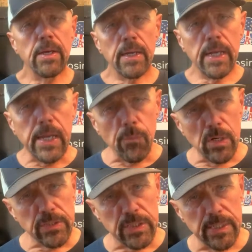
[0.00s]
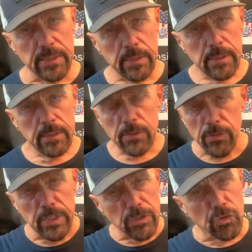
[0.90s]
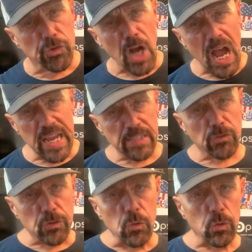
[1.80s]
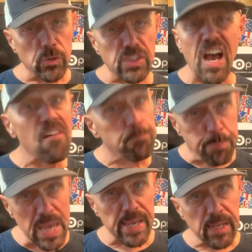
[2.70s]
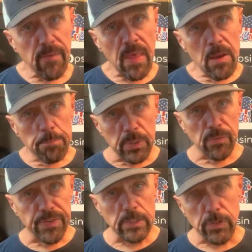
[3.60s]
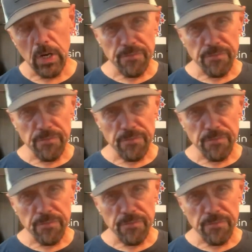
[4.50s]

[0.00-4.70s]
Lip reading: He runs into these giant schools of big bluefin tuna.